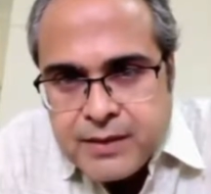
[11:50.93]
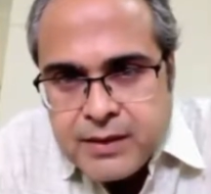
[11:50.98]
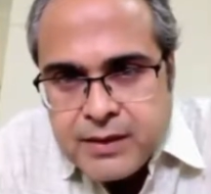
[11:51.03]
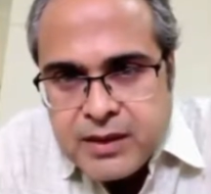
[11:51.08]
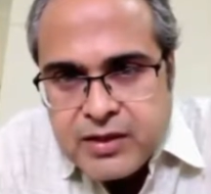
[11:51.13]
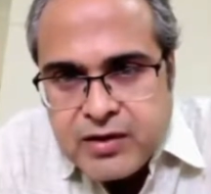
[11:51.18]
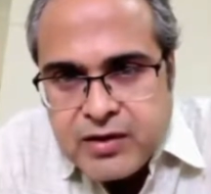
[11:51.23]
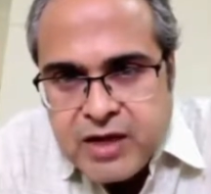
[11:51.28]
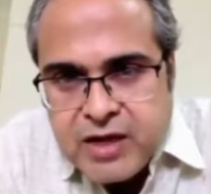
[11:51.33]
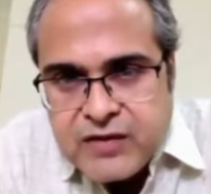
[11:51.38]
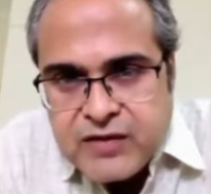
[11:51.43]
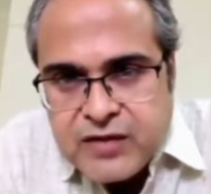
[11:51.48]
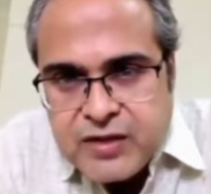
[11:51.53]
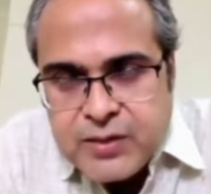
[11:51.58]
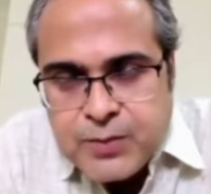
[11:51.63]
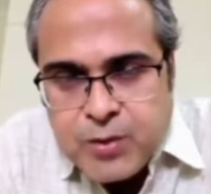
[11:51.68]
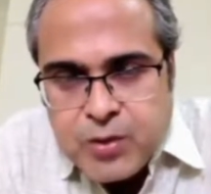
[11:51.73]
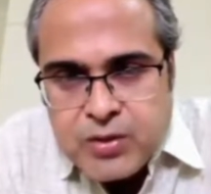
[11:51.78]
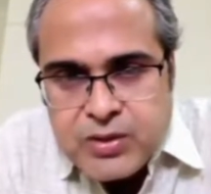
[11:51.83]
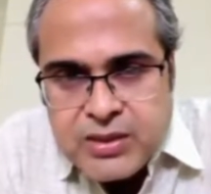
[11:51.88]
The
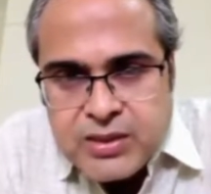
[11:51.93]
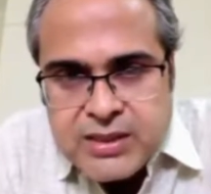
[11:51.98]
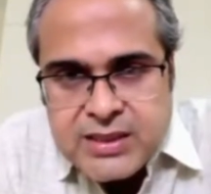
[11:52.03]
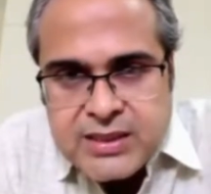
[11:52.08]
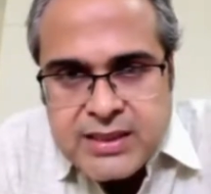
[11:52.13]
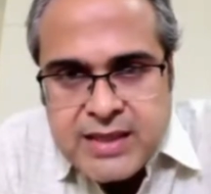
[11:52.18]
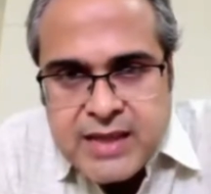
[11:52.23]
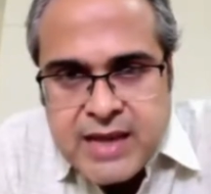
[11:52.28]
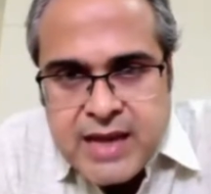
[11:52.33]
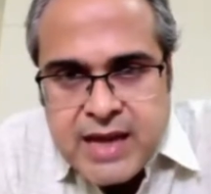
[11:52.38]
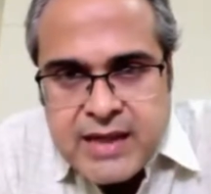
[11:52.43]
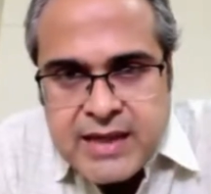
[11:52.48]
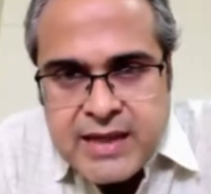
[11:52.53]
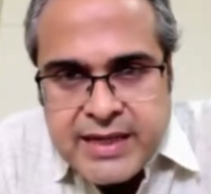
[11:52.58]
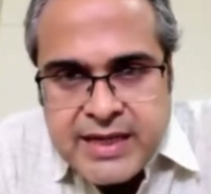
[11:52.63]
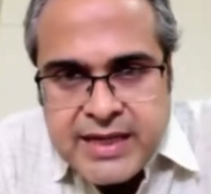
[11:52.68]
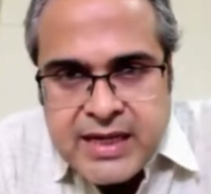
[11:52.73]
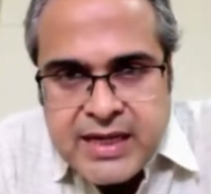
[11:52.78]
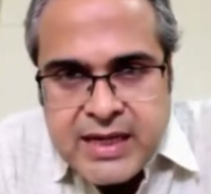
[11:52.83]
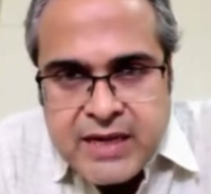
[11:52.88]
transverse process
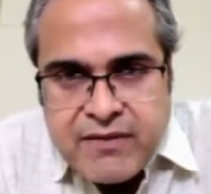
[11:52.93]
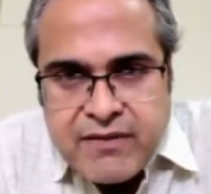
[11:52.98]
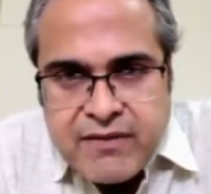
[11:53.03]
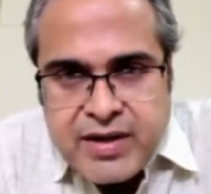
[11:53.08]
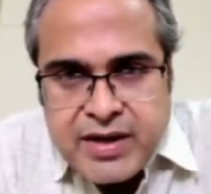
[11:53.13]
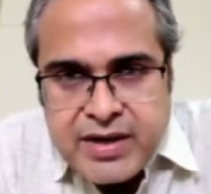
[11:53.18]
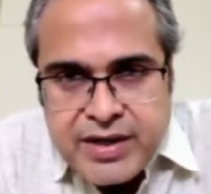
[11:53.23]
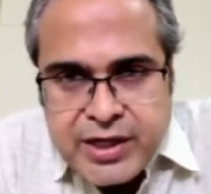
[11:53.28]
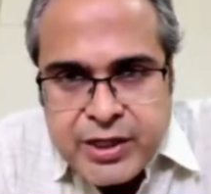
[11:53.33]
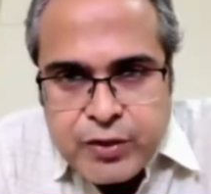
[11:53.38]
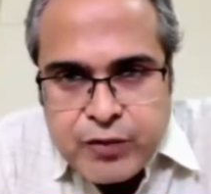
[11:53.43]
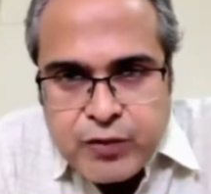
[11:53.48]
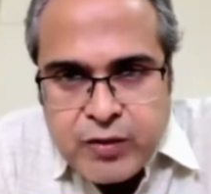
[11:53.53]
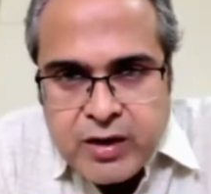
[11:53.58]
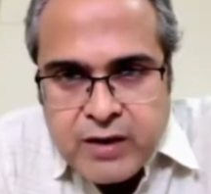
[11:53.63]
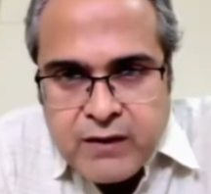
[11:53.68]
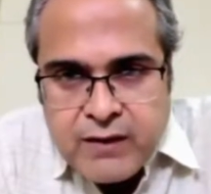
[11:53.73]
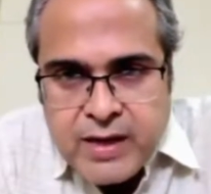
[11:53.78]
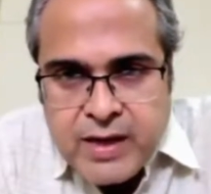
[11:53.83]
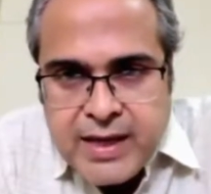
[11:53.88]
at D11 and
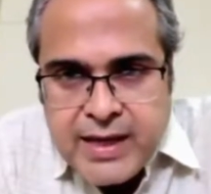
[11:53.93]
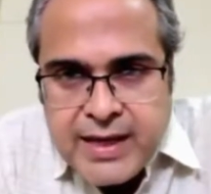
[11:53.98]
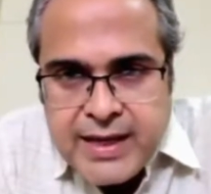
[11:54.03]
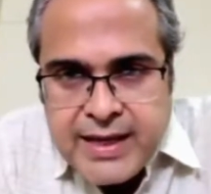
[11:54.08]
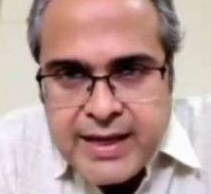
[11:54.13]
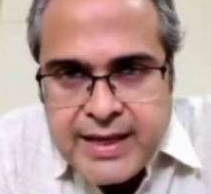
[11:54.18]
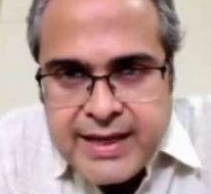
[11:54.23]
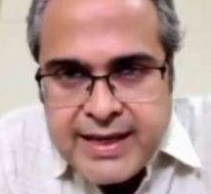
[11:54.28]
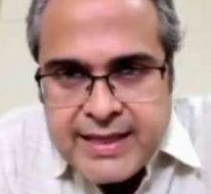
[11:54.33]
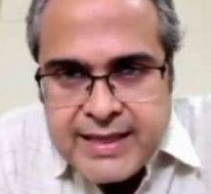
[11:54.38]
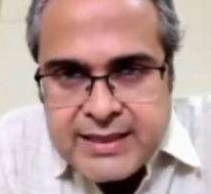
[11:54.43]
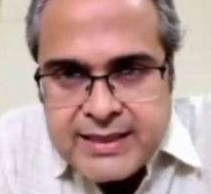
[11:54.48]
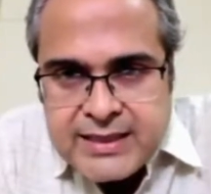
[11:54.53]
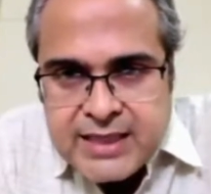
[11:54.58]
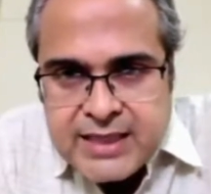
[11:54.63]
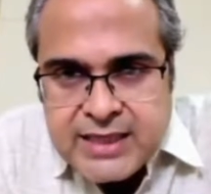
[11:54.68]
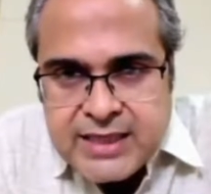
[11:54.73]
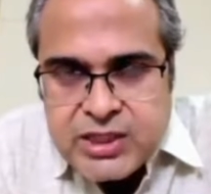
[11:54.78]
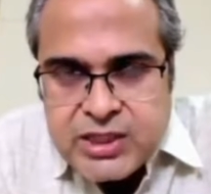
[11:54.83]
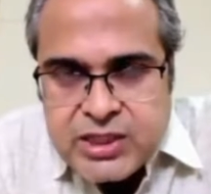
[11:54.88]
D12 is
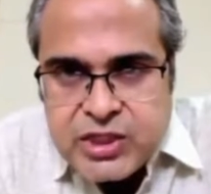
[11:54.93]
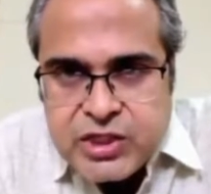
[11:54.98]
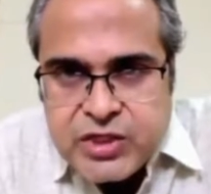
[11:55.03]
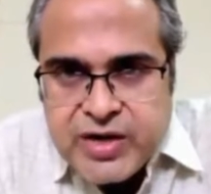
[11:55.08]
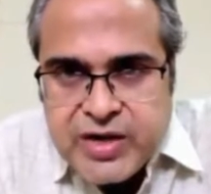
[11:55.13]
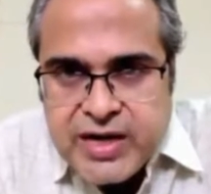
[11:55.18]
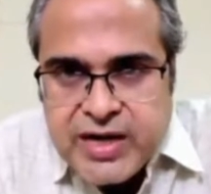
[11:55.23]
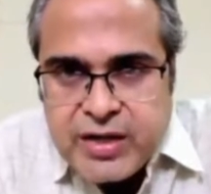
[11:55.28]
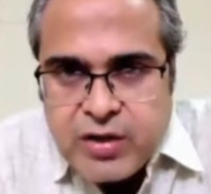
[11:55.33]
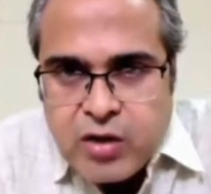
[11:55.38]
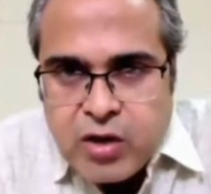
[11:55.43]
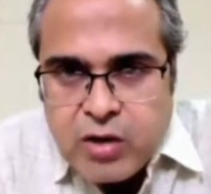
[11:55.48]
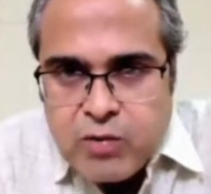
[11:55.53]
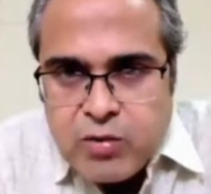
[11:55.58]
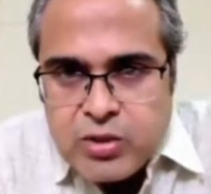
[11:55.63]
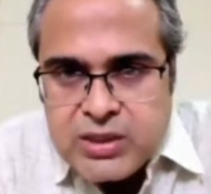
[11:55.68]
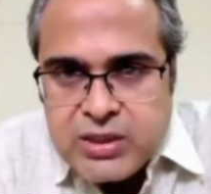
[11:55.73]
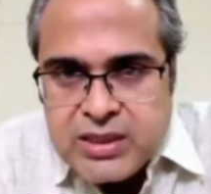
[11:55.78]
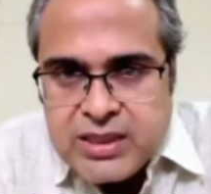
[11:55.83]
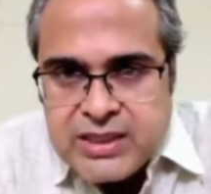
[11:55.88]
just straight,
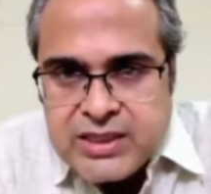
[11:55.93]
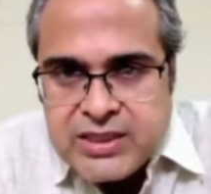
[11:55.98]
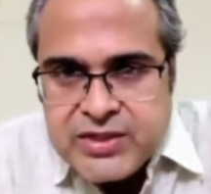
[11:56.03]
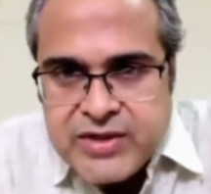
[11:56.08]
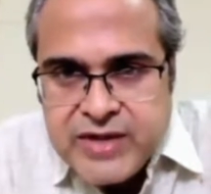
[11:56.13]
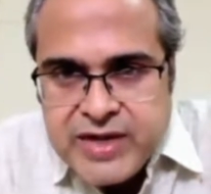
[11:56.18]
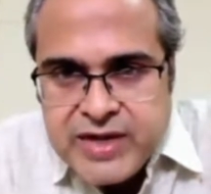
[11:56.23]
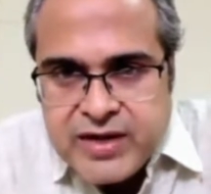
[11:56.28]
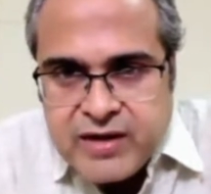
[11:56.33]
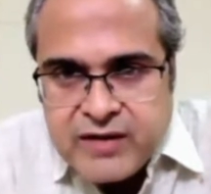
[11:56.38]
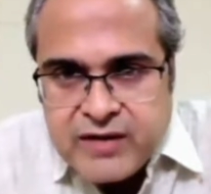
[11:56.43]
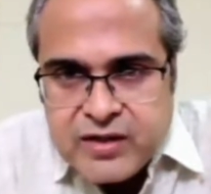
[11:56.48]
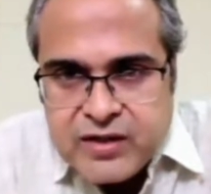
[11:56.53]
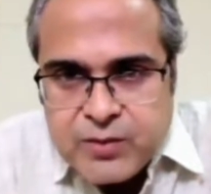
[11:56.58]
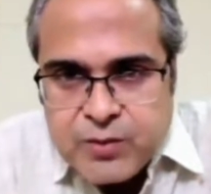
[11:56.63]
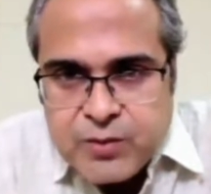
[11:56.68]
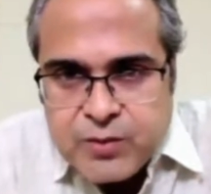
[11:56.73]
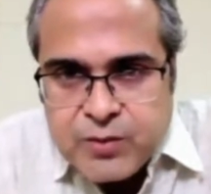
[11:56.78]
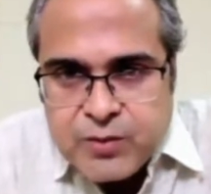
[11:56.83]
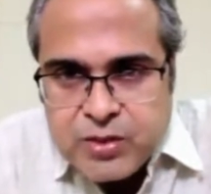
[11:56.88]
almost a straight
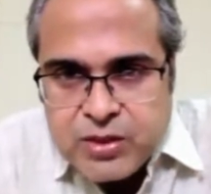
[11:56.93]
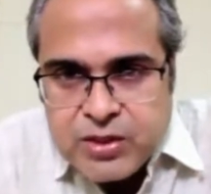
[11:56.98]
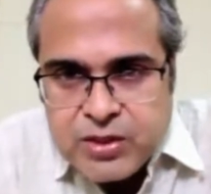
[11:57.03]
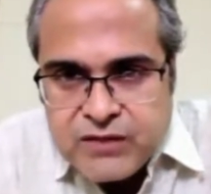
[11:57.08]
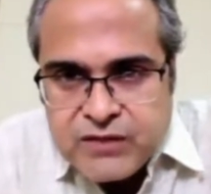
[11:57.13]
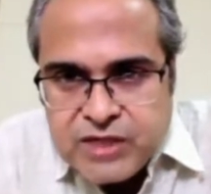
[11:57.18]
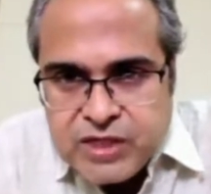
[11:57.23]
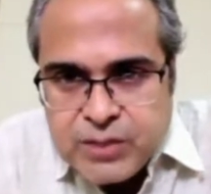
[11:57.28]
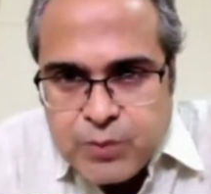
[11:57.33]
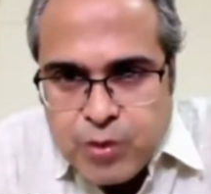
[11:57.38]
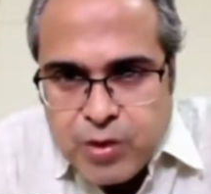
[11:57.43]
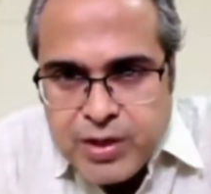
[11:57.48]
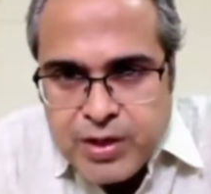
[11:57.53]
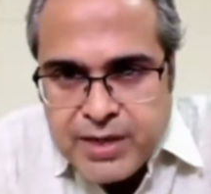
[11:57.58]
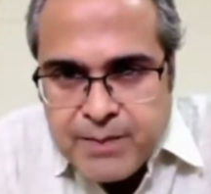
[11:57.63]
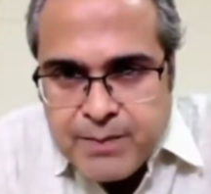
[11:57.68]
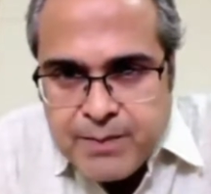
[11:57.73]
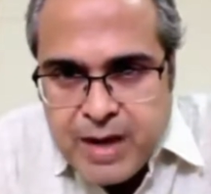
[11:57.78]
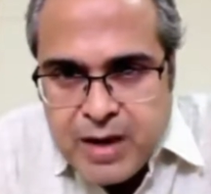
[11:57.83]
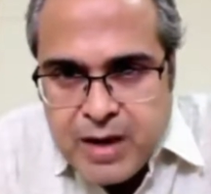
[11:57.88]
transverse process which is pointing
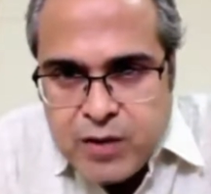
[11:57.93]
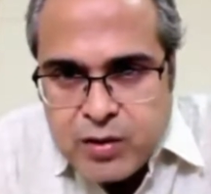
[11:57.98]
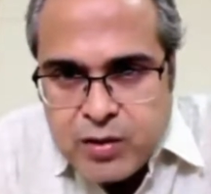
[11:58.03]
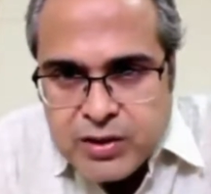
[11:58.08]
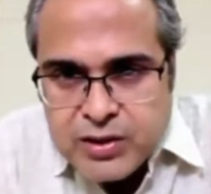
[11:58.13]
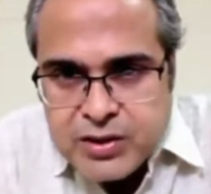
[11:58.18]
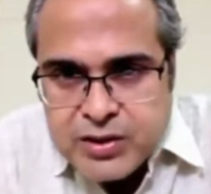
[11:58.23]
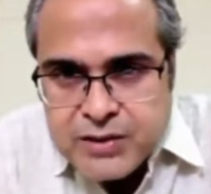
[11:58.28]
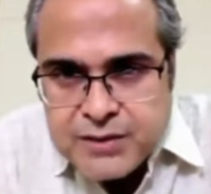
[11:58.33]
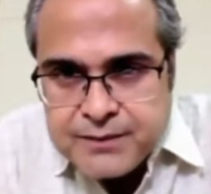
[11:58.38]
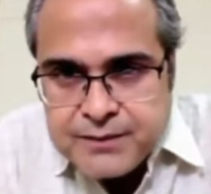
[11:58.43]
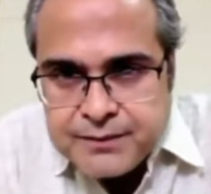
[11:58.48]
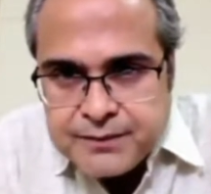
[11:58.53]
backwards.